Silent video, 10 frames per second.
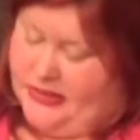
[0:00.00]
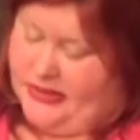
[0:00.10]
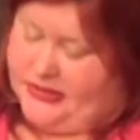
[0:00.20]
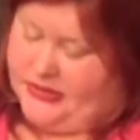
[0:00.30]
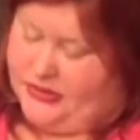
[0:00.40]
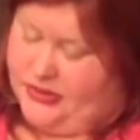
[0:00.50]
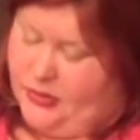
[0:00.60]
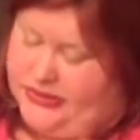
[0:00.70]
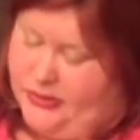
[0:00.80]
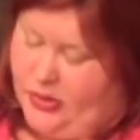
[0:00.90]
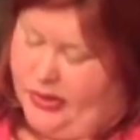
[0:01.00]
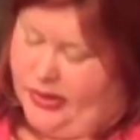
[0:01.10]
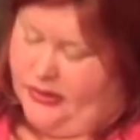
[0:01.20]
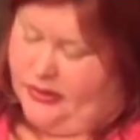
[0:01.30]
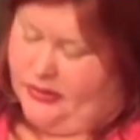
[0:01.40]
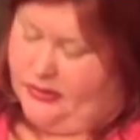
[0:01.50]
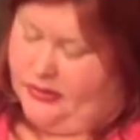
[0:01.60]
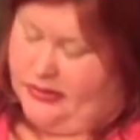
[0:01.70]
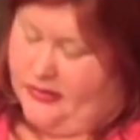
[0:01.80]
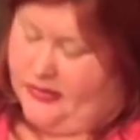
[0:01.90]
that I certainly was a boy,
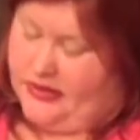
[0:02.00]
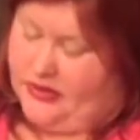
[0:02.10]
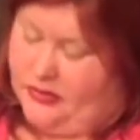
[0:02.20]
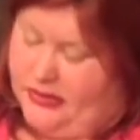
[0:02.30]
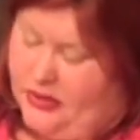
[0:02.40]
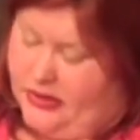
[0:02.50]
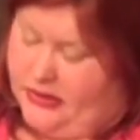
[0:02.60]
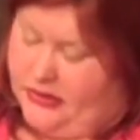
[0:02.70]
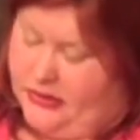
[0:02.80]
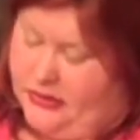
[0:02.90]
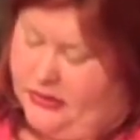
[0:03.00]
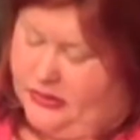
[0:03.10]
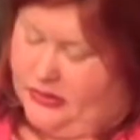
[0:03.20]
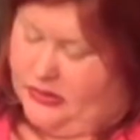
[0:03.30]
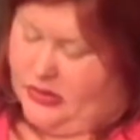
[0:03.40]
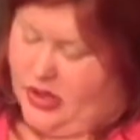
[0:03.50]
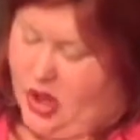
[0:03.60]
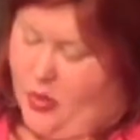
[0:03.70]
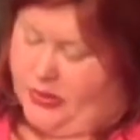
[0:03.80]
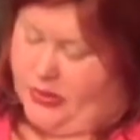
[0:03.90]
now that I do think on it.
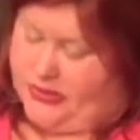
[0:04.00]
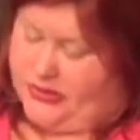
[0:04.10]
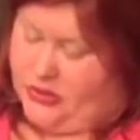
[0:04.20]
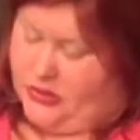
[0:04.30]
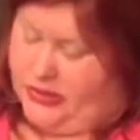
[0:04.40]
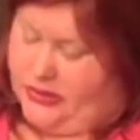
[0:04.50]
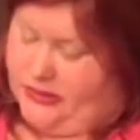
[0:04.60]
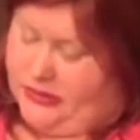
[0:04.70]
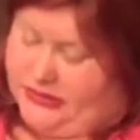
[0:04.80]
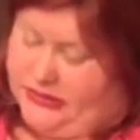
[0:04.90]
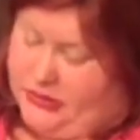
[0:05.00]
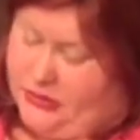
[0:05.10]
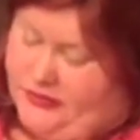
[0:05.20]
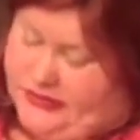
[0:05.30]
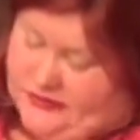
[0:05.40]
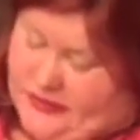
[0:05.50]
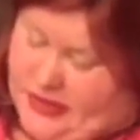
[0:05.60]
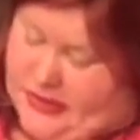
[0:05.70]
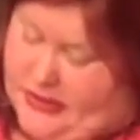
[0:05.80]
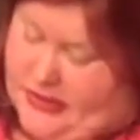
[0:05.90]
Oh, but you must hurry. There are still 2 of us to
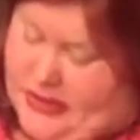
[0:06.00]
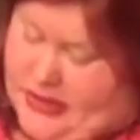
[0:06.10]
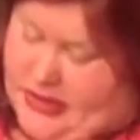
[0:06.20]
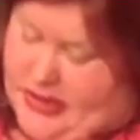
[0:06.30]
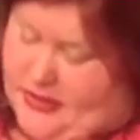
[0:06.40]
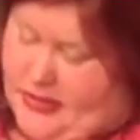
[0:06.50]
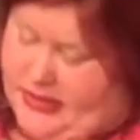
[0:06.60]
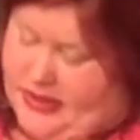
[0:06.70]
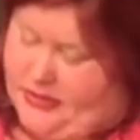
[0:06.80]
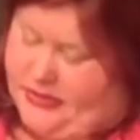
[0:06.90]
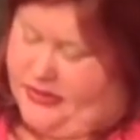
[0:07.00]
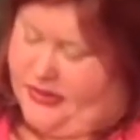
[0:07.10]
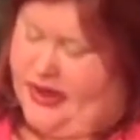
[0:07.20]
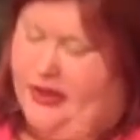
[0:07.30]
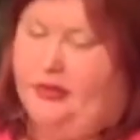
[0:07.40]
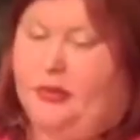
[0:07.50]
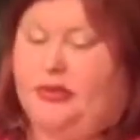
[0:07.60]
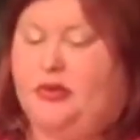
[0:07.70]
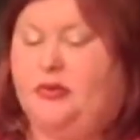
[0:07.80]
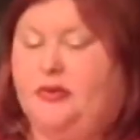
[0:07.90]
find, and the beldame is already angry with
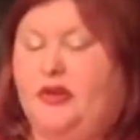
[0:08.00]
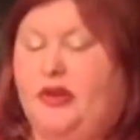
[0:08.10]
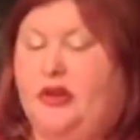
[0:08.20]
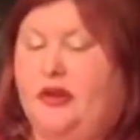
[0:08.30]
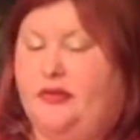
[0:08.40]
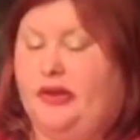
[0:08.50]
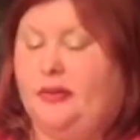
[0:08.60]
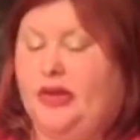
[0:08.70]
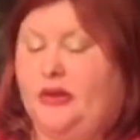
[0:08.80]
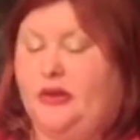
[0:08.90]
you for uncovering me."